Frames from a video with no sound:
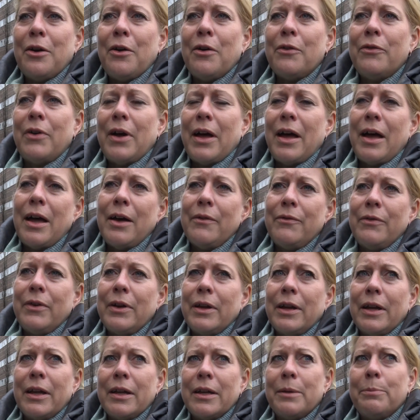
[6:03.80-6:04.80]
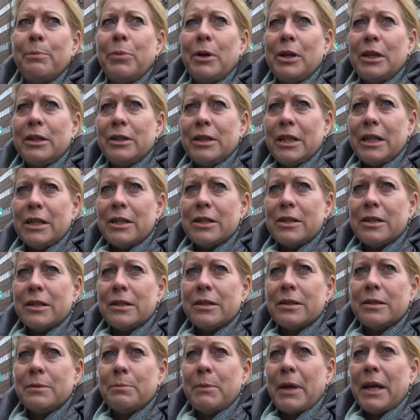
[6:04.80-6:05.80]
of having
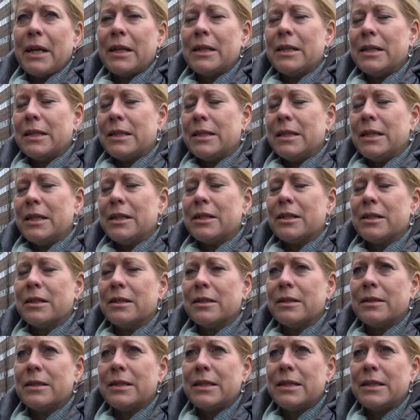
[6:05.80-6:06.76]
politicians make decisions